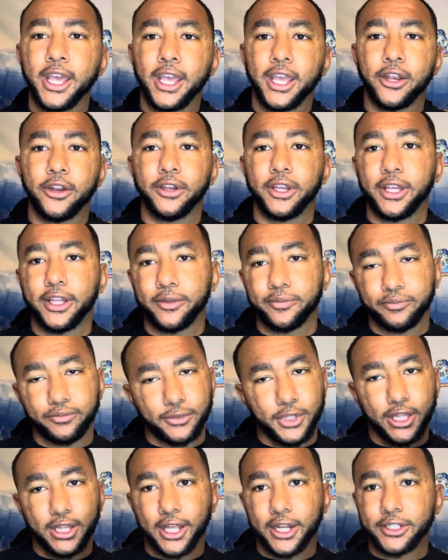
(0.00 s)
He
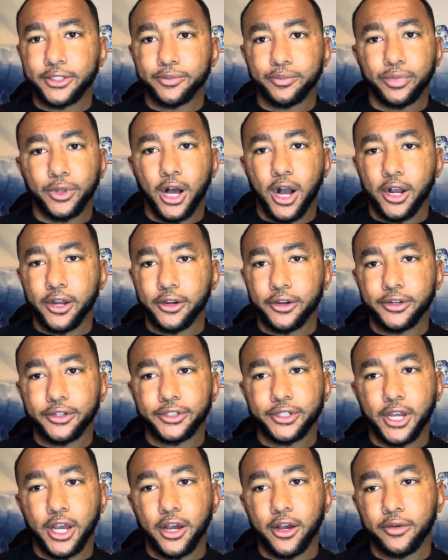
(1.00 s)
let his
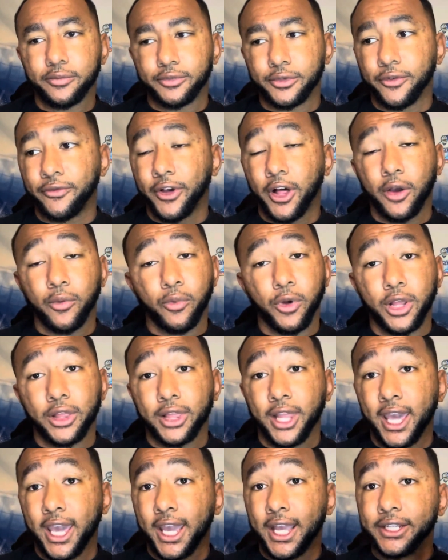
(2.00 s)
blockers develop run
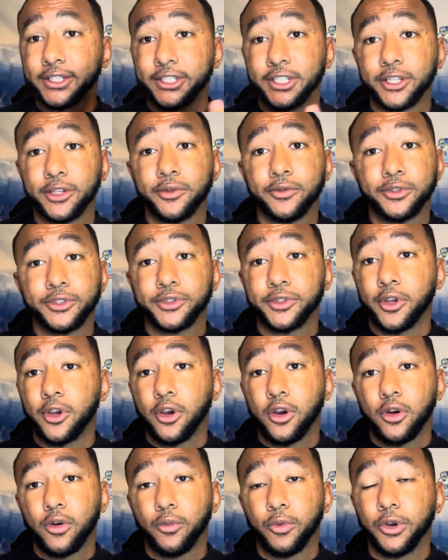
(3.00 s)
lanes, and it was
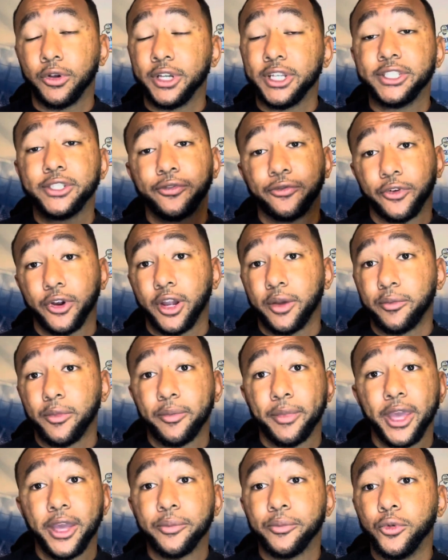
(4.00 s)
real easy for him to
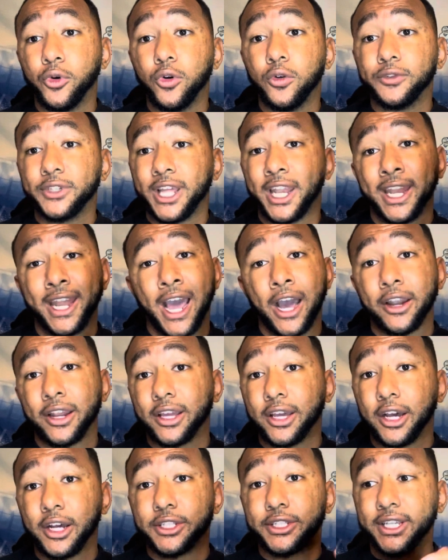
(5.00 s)
make moves in and out of
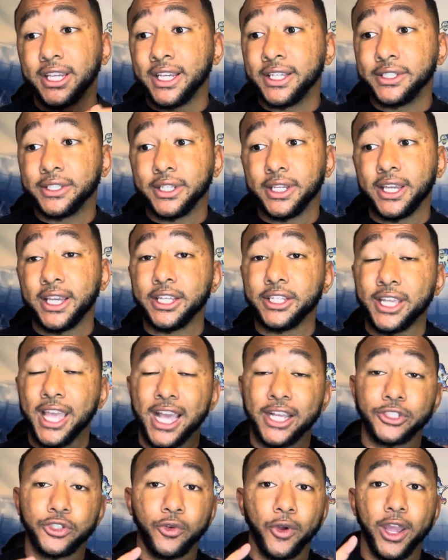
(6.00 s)
cuts easily. He
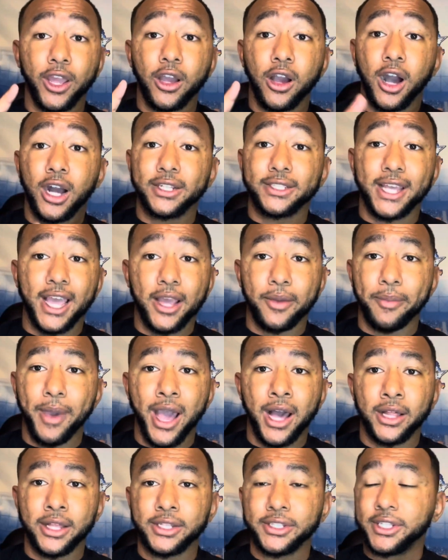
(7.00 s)
has great contact
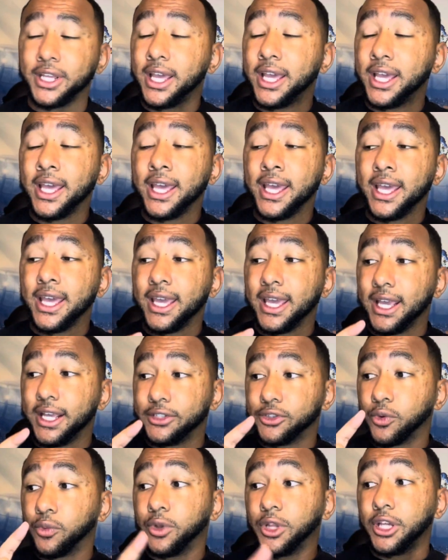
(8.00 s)
balance.
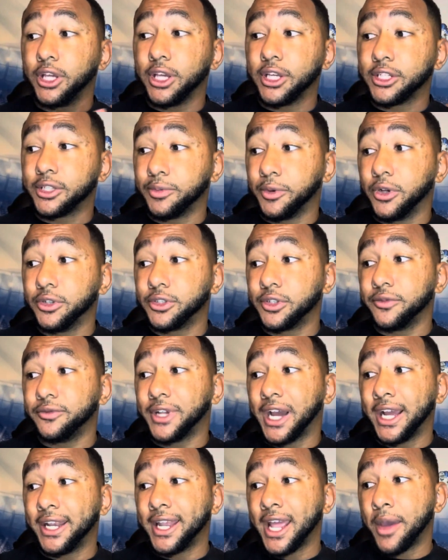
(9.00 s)
He's a really explosive,
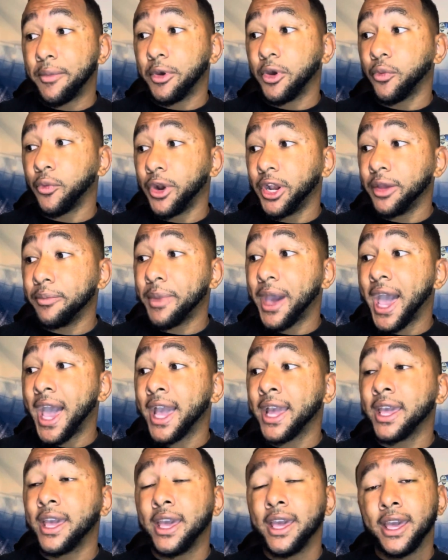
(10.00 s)
dynamic running
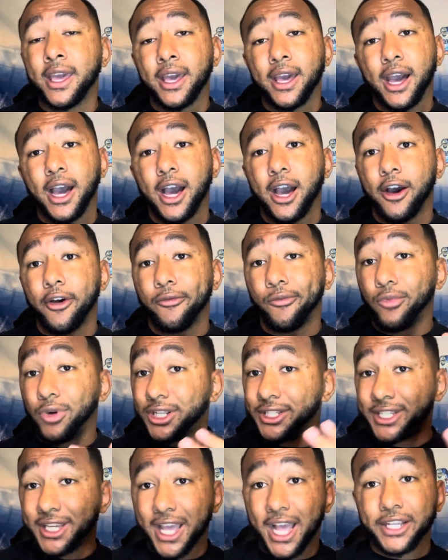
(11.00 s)
back.
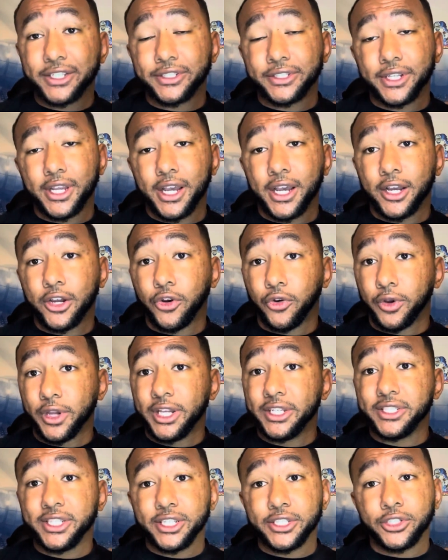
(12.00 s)
Once he has a
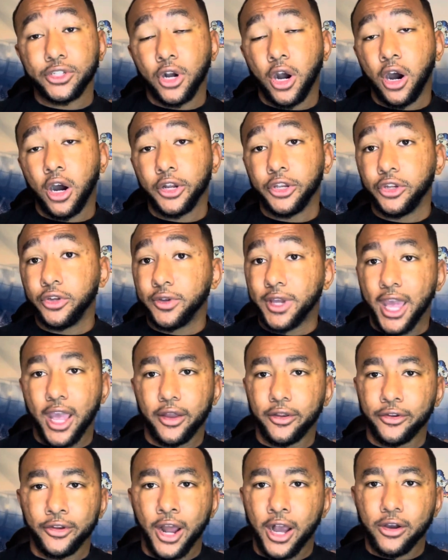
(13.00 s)
crease, he's gone.
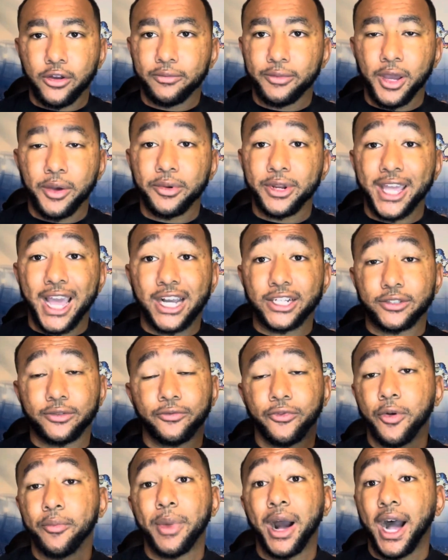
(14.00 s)
You're not going to be able to catch him
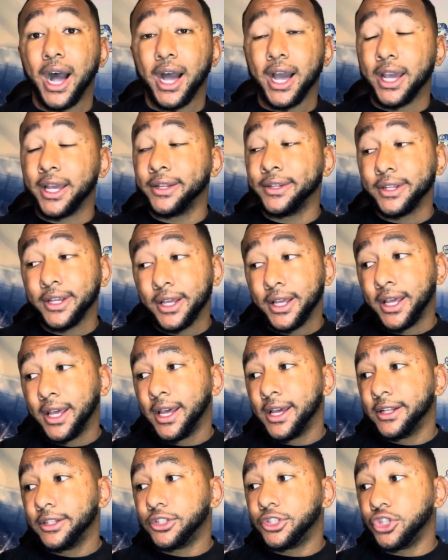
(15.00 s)
from behind.
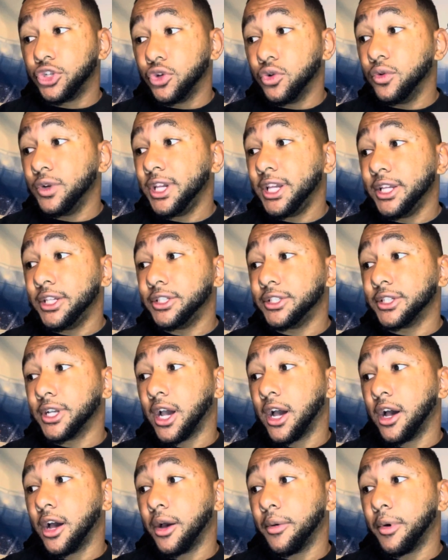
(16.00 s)
Two, he's
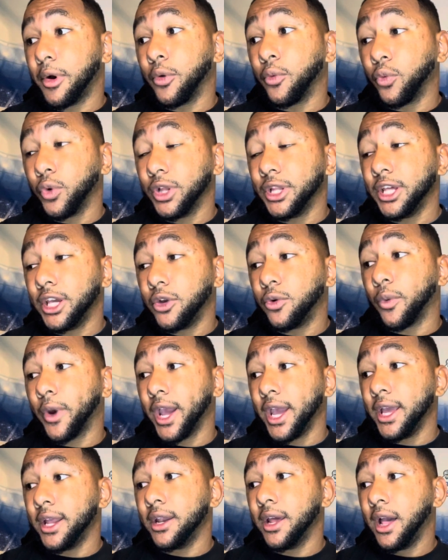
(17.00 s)
a really
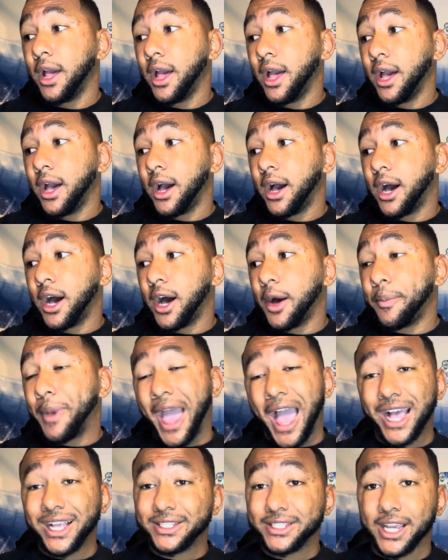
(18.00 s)
great
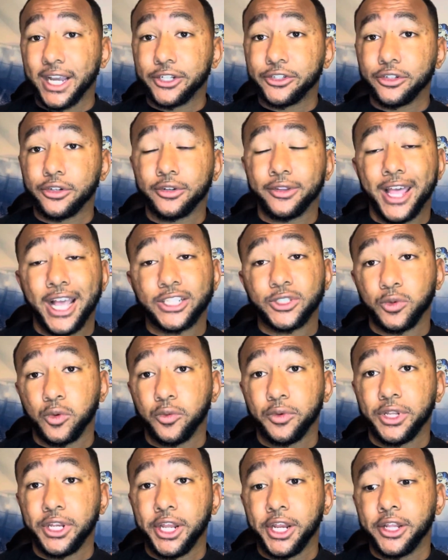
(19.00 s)
pass catcher, and that's what
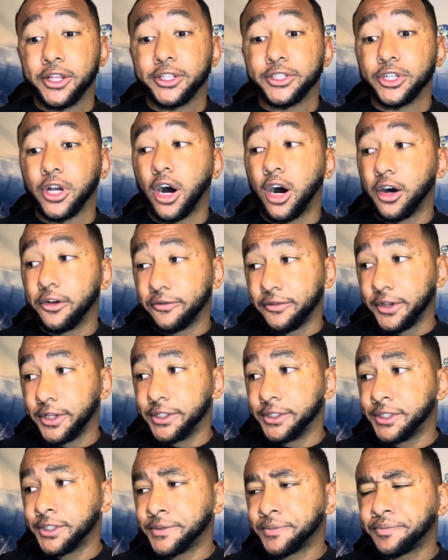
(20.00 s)
we need in this
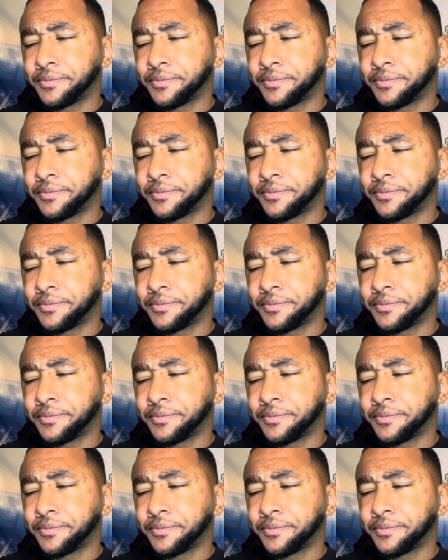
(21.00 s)
offense.